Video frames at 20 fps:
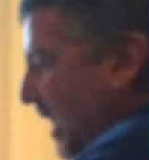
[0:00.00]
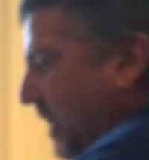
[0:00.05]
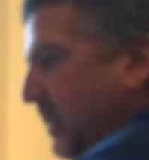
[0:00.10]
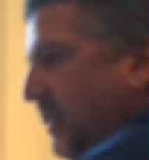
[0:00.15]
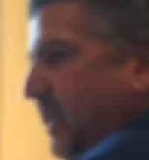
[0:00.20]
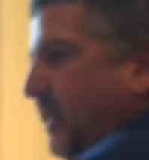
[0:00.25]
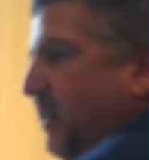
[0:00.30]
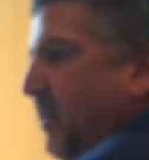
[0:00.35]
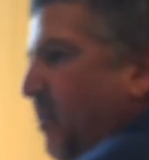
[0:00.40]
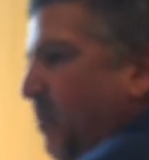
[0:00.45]
I can
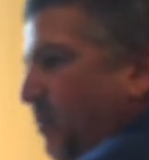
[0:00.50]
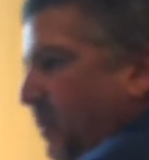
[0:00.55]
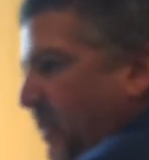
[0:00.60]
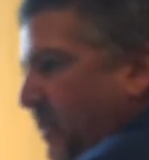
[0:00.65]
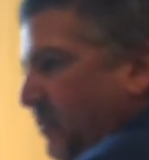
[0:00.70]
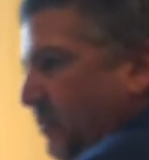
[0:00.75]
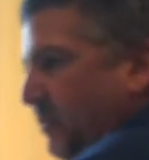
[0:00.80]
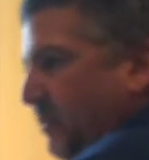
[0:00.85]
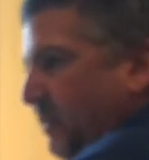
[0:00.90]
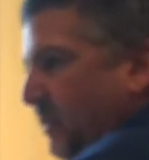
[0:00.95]
get it on
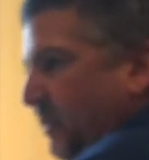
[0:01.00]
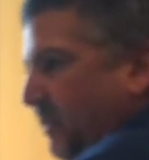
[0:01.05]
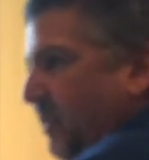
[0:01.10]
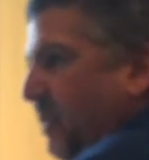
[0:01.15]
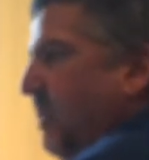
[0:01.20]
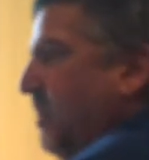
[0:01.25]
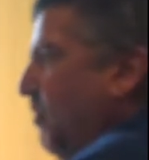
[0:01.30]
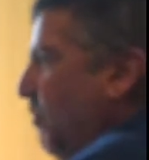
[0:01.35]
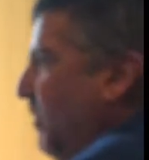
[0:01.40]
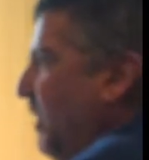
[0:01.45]
instantly.
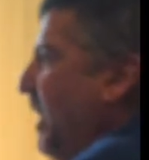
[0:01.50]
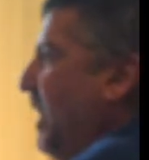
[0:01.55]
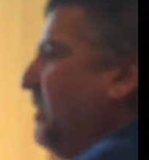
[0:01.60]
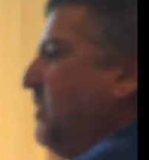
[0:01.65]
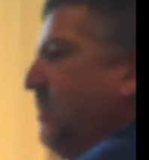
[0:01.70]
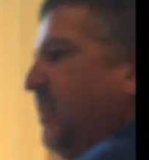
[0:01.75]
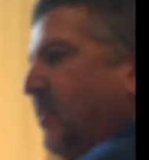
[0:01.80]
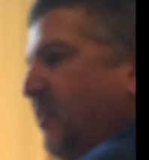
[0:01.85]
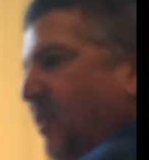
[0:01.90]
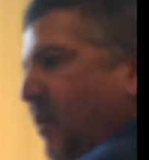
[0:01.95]
We like
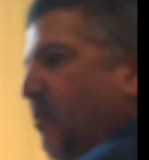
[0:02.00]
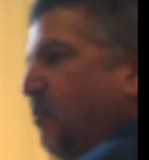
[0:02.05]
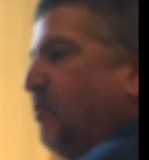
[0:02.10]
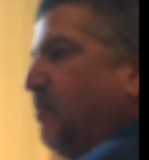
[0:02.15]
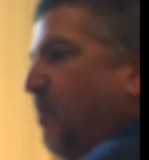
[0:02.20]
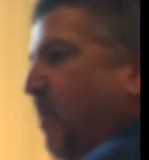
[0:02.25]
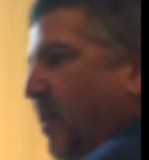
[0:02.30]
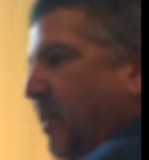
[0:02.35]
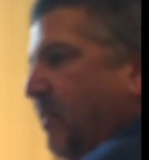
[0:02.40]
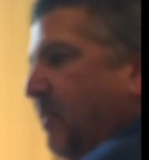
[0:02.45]
to do those
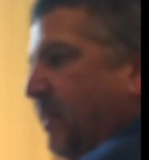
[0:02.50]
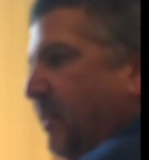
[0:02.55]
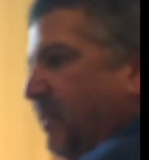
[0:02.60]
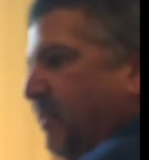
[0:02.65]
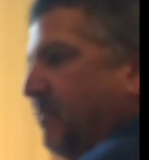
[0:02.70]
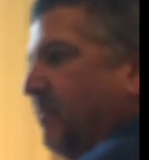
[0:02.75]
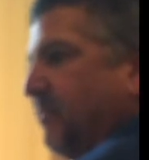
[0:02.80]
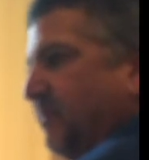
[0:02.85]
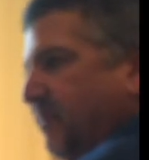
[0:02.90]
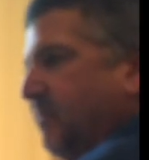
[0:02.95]

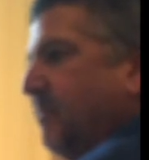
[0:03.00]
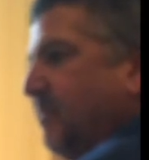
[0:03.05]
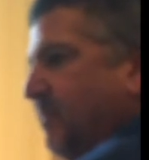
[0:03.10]
monthly.